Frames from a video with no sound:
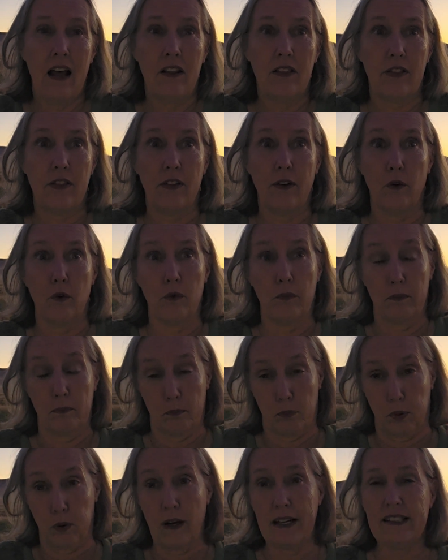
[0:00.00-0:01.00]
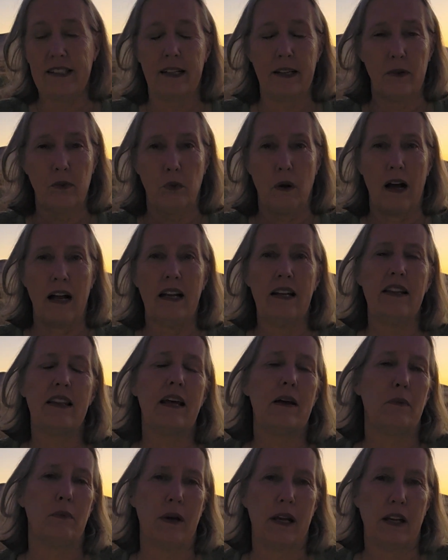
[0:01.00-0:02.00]
the printed one
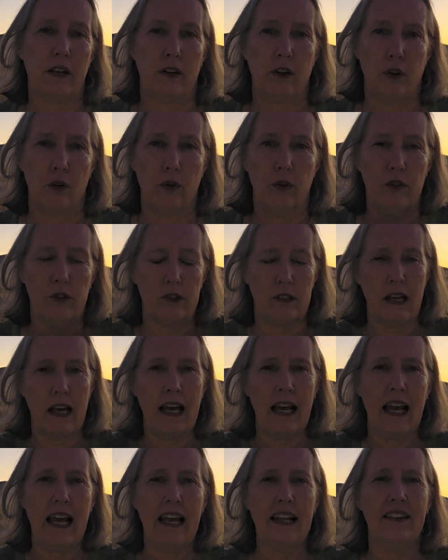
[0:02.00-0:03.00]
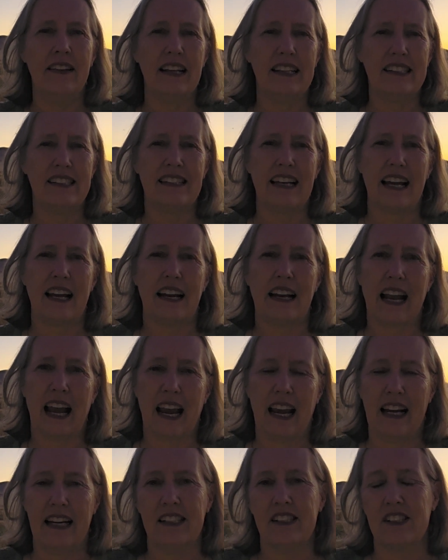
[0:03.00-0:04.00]
that we use in this day and
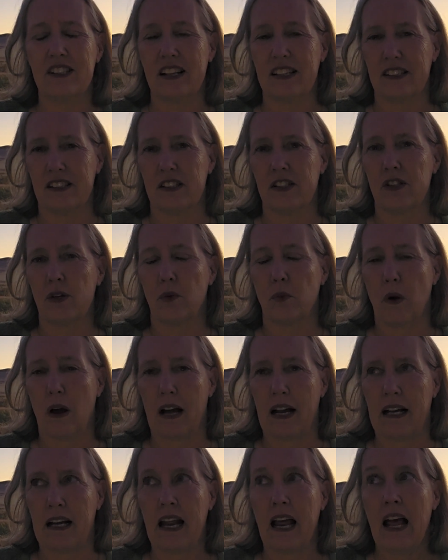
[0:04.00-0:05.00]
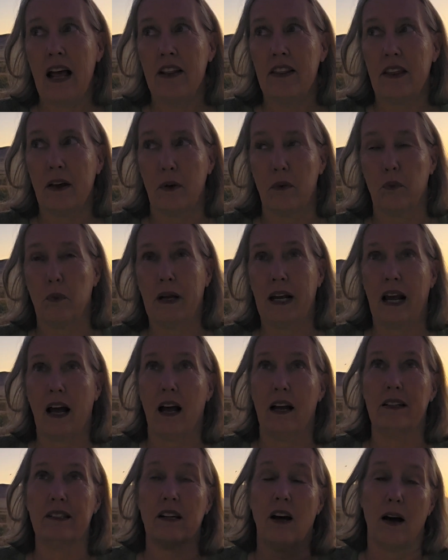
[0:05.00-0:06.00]
age. This is the one that we
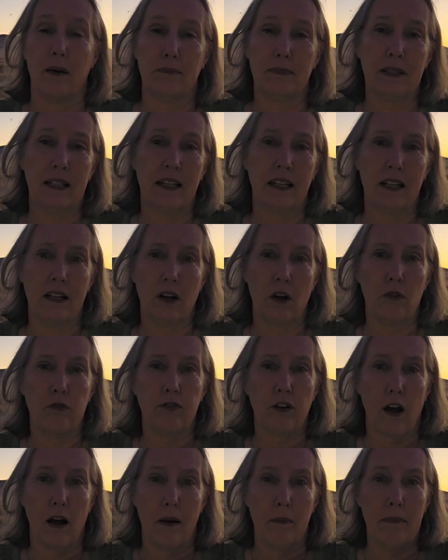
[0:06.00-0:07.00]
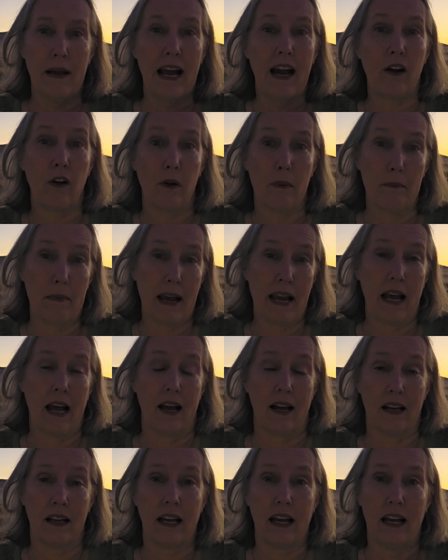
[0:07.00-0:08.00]
adopted from
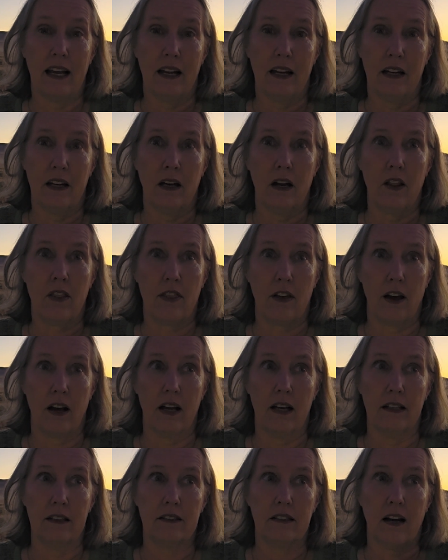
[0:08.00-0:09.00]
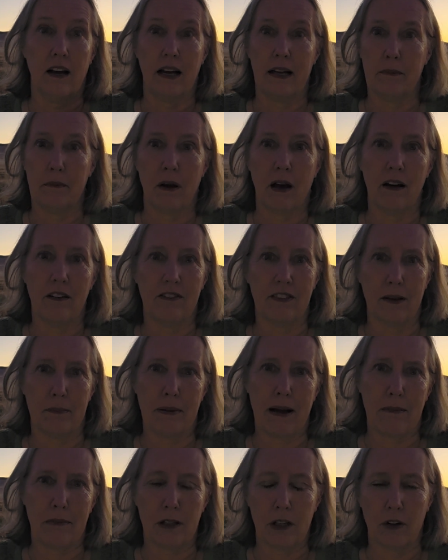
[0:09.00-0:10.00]
Aramaic in the time of the
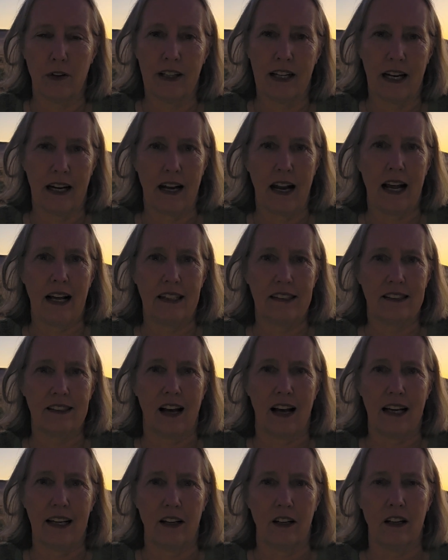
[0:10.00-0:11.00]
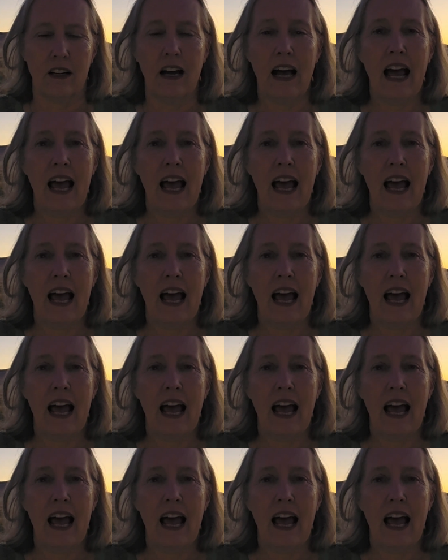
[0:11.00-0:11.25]
Babylonian exile.